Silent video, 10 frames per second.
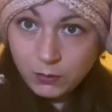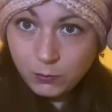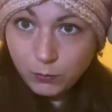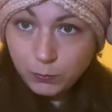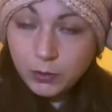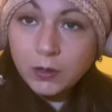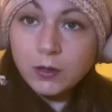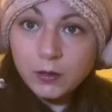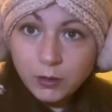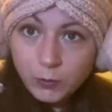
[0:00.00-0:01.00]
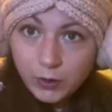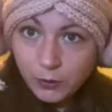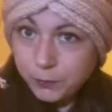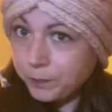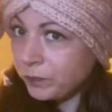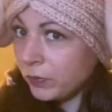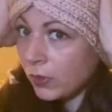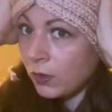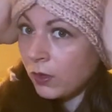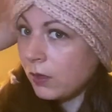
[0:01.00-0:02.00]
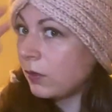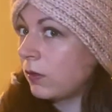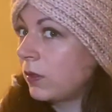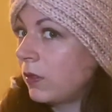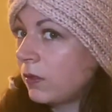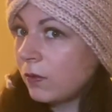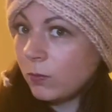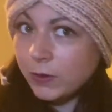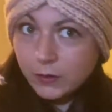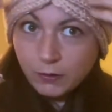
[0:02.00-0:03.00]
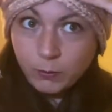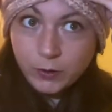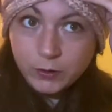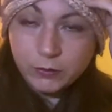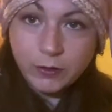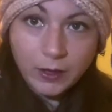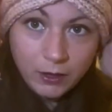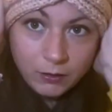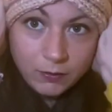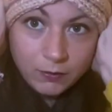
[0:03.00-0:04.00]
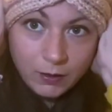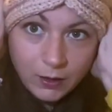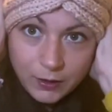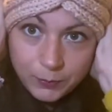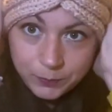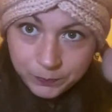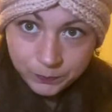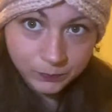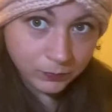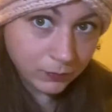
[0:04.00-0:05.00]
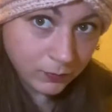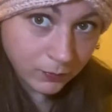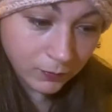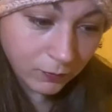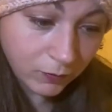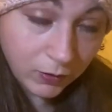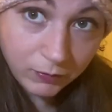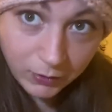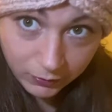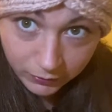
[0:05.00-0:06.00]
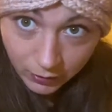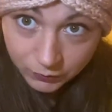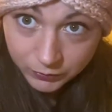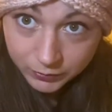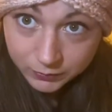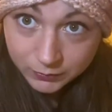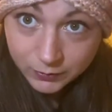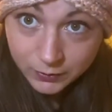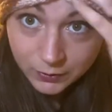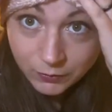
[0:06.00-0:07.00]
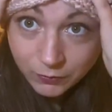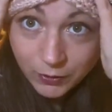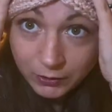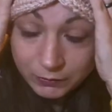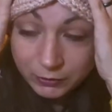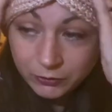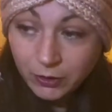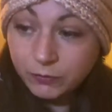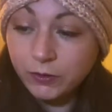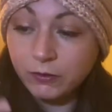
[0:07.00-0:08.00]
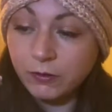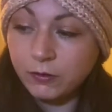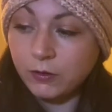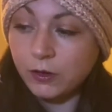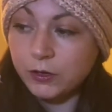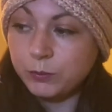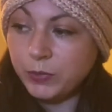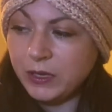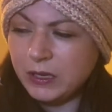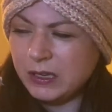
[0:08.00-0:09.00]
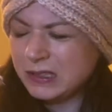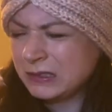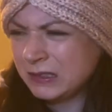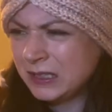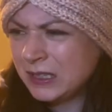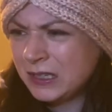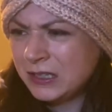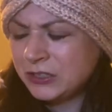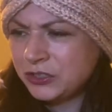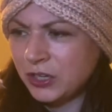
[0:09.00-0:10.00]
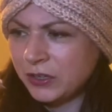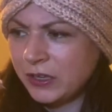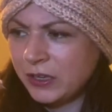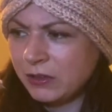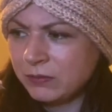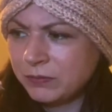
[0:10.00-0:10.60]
Oop, there we go. So this is what this one looks like. It's um, very, very soft. Very, very soft. This is Yarn Bee Chunky.